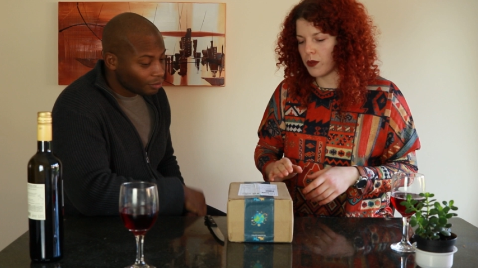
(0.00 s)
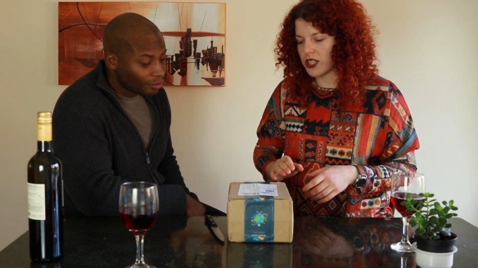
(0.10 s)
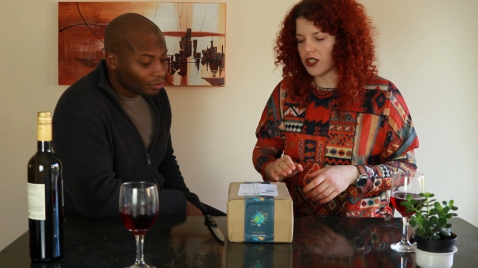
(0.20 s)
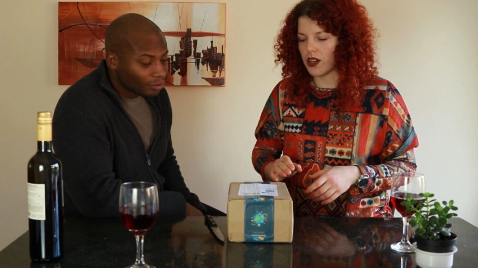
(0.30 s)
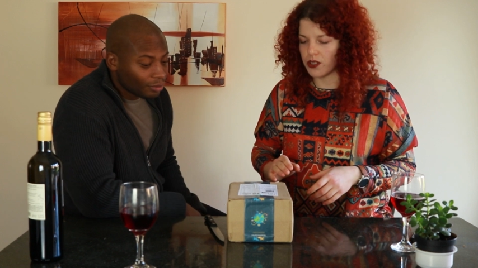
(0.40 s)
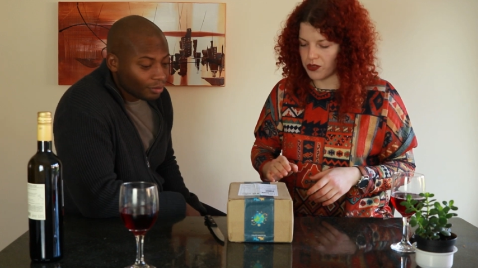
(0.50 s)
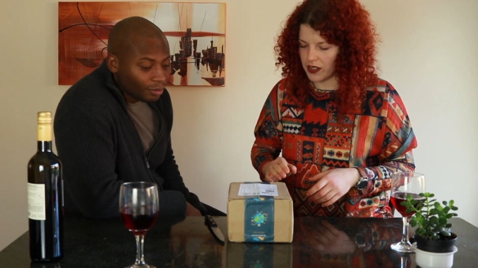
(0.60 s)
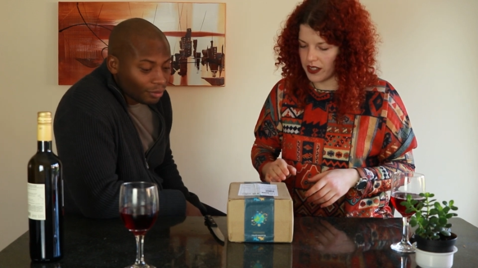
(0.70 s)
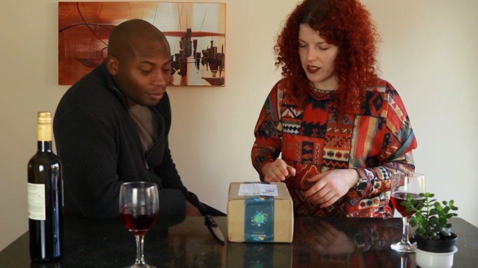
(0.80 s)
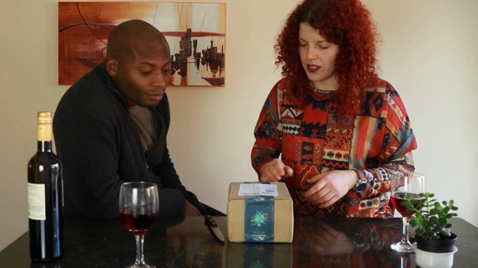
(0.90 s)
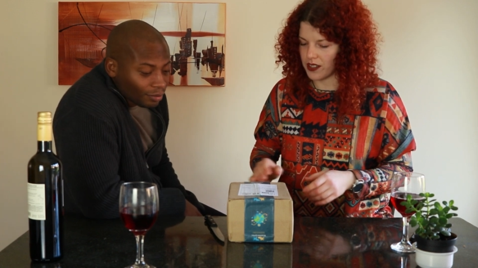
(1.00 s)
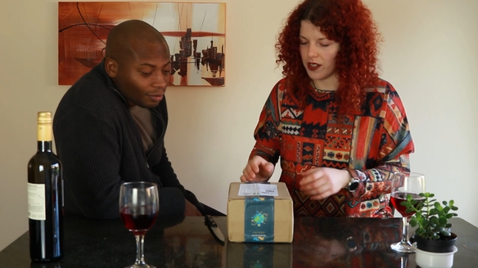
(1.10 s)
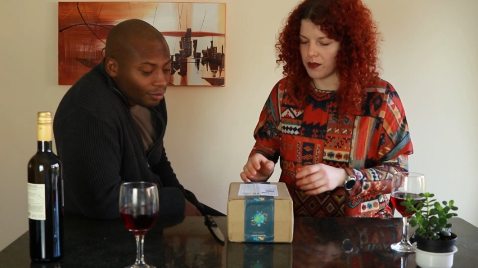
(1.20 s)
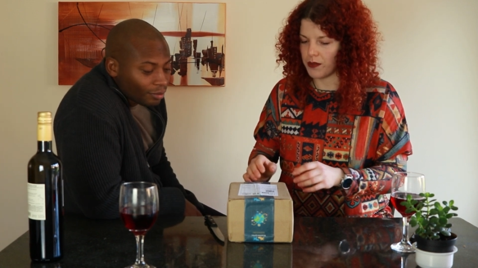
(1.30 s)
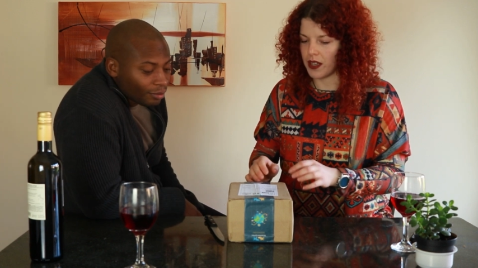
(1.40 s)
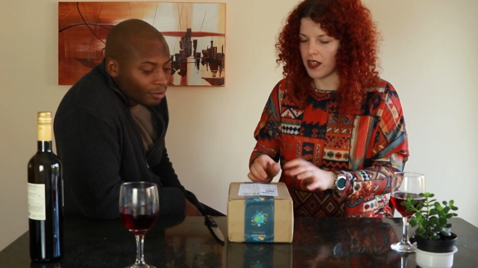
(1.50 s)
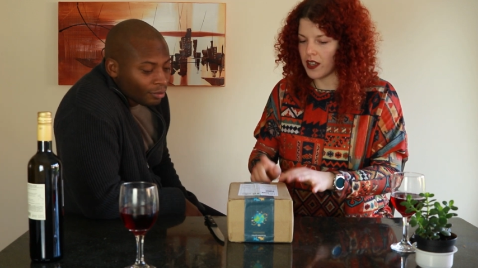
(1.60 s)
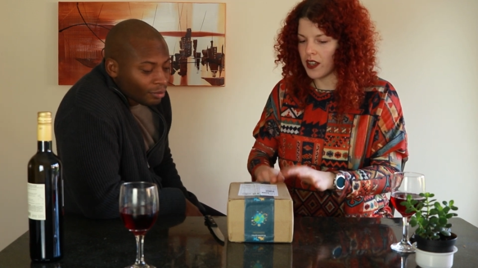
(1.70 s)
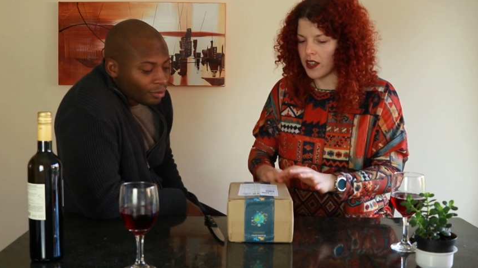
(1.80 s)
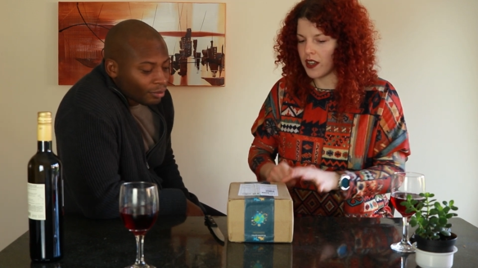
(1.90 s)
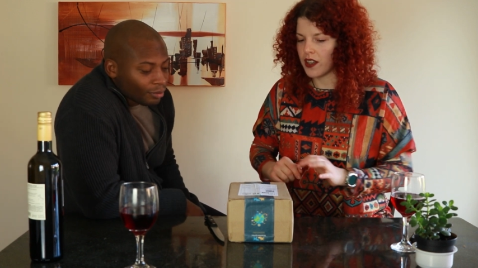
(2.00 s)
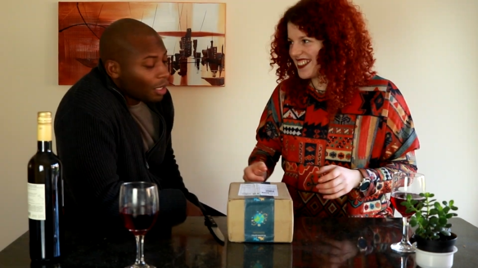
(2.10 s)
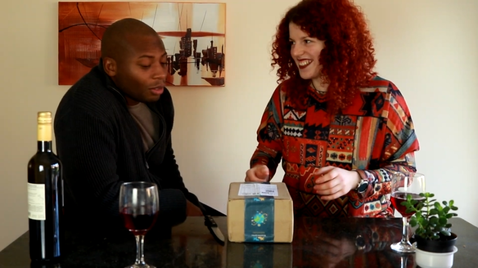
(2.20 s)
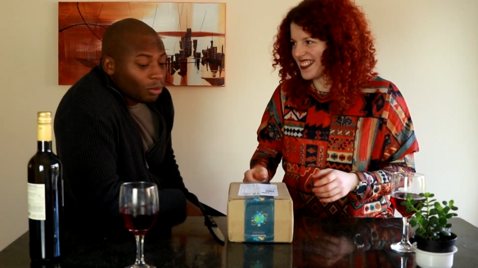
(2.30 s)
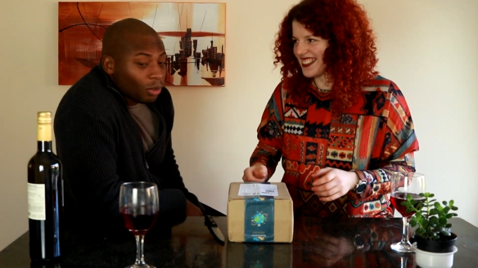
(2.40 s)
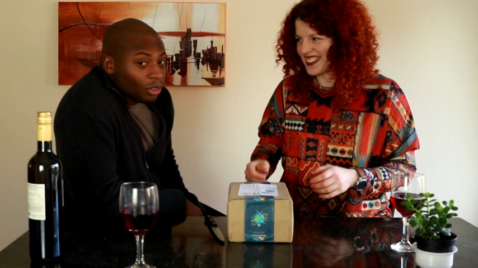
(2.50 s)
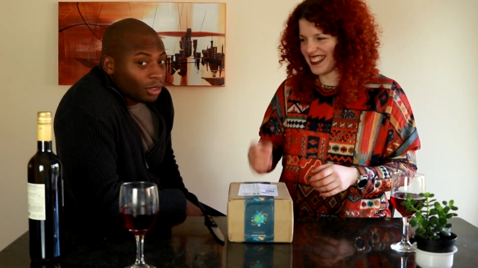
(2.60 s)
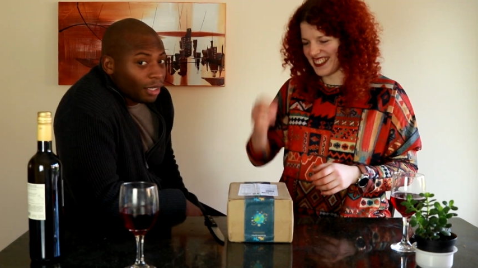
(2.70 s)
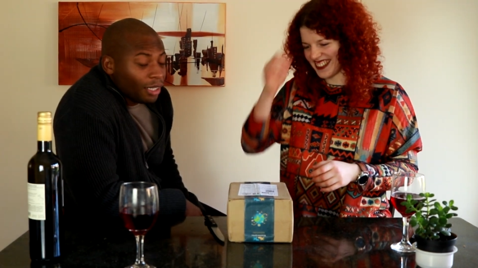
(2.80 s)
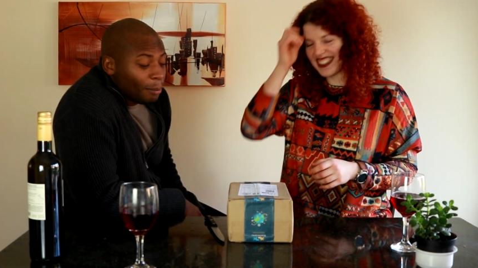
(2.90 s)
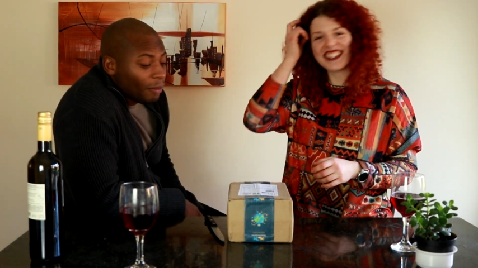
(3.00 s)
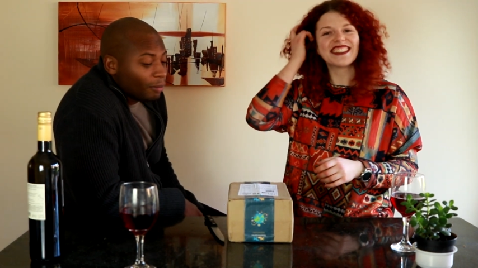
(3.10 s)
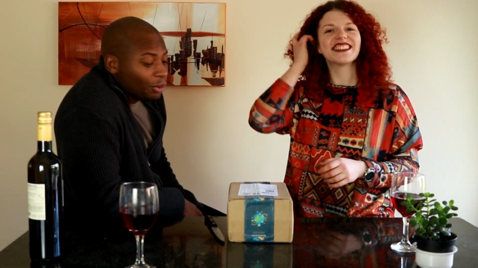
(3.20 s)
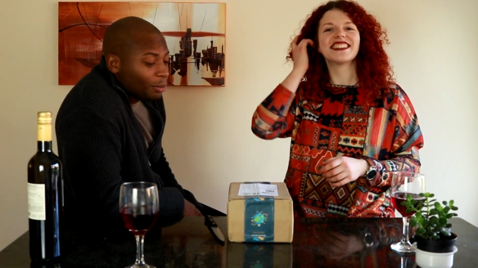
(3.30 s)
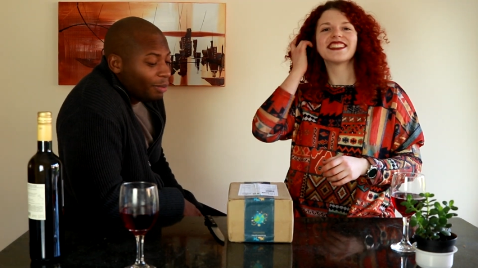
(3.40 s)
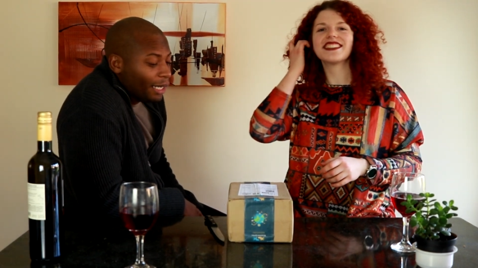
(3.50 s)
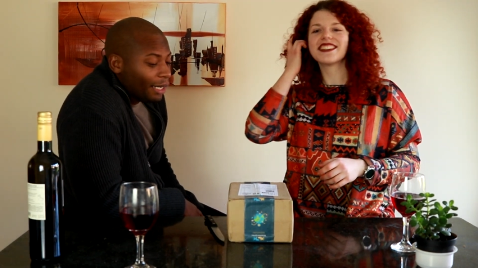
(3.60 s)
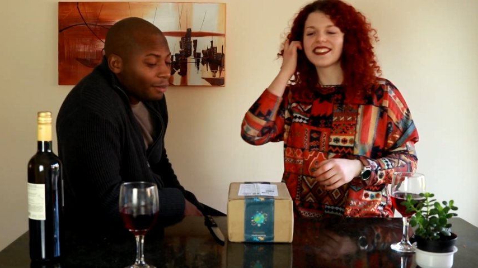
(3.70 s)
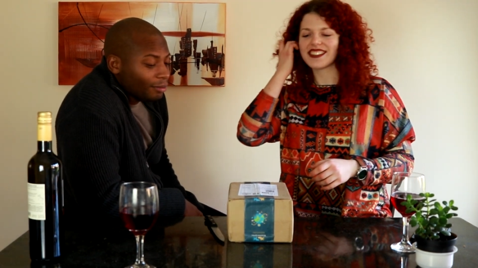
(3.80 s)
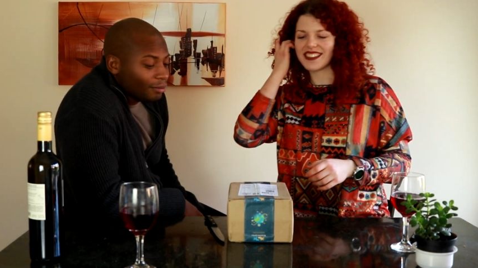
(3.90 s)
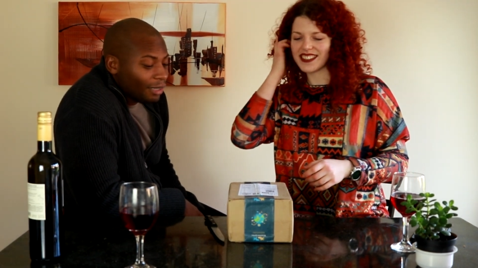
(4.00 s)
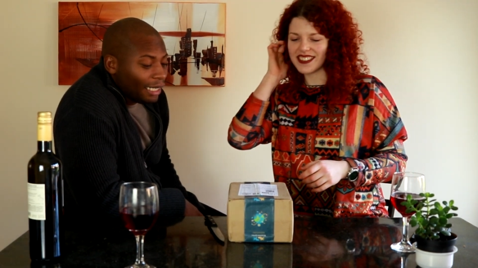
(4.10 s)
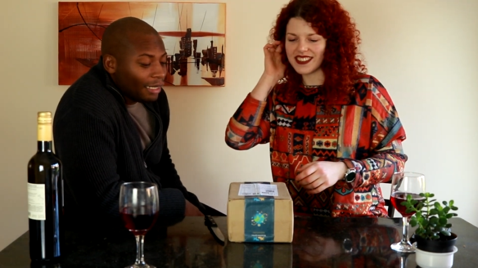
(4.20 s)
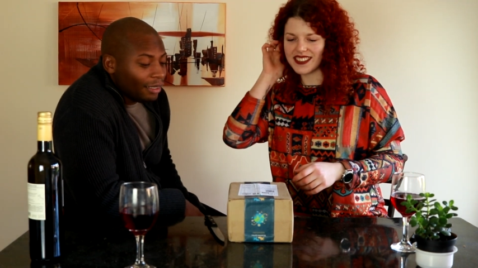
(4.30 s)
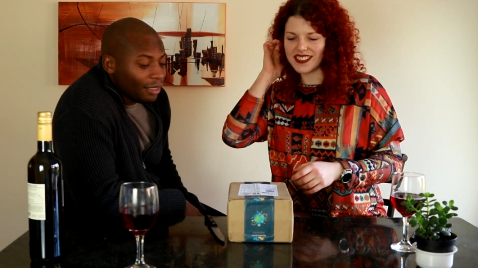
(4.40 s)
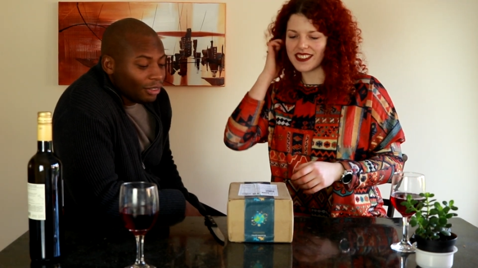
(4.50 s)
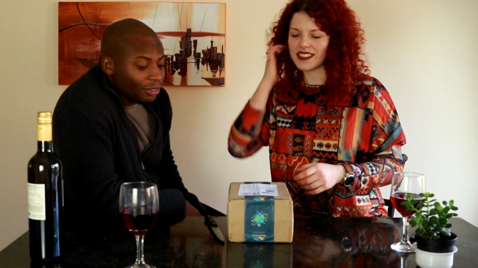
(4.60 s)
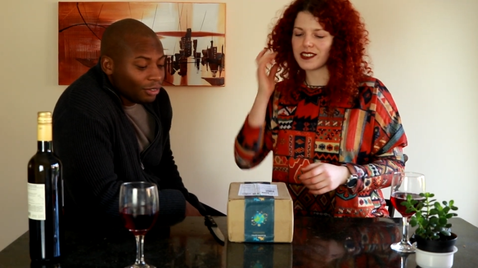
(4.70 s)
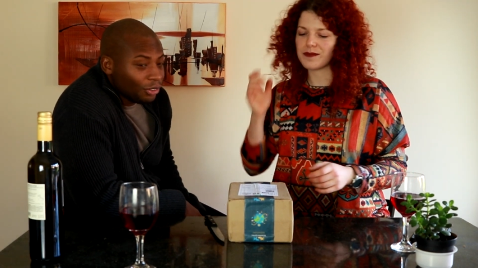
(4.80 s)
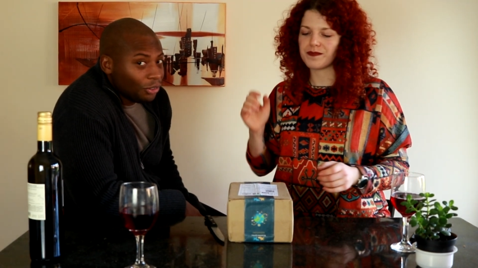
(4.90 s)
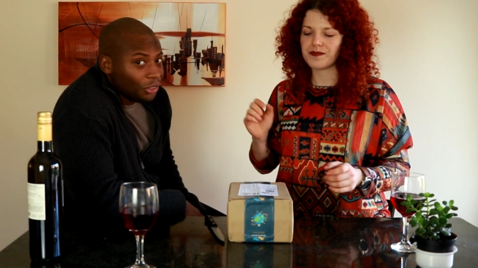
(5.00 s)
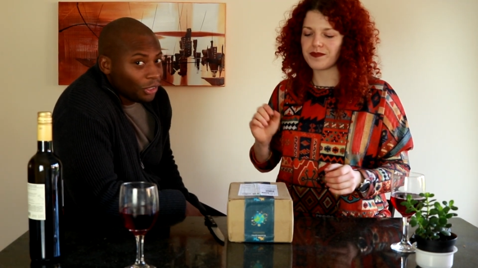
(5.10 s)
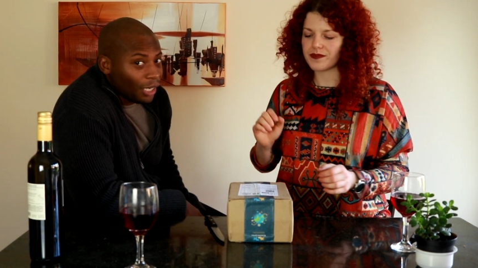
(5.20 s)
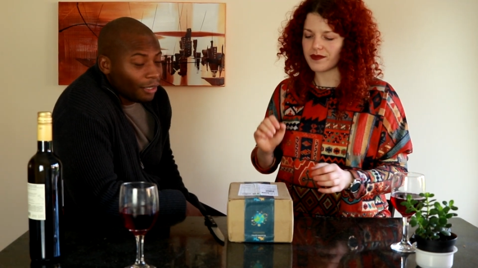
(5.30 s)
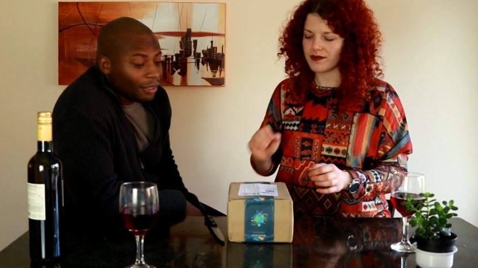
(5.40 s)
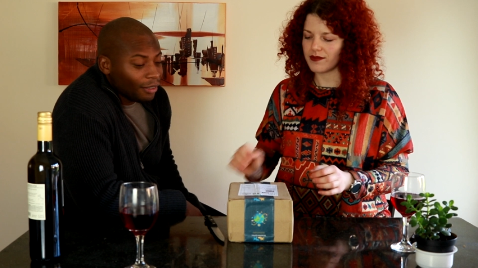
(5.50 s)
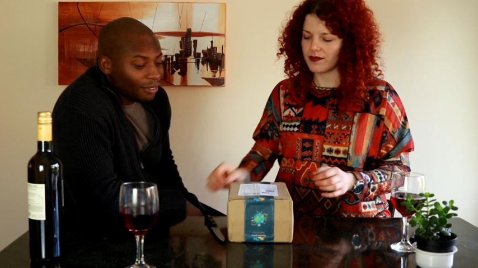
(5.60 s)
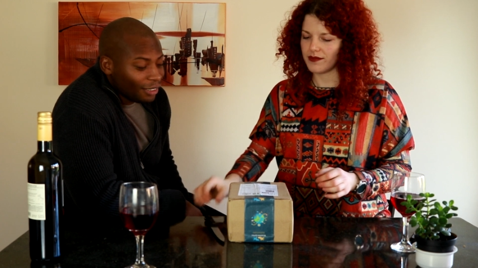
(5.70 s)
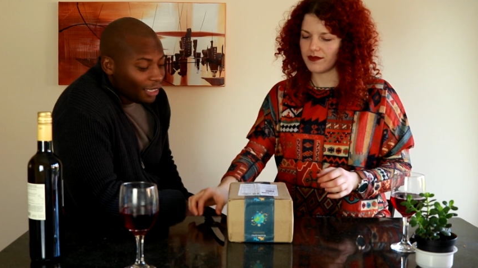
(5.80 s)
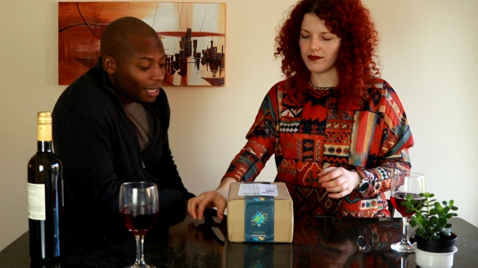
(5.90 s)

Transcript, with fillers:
Speaker 1: which country this is gonna be,
Speaker 2: around the world. So it could be from Japan, India, China,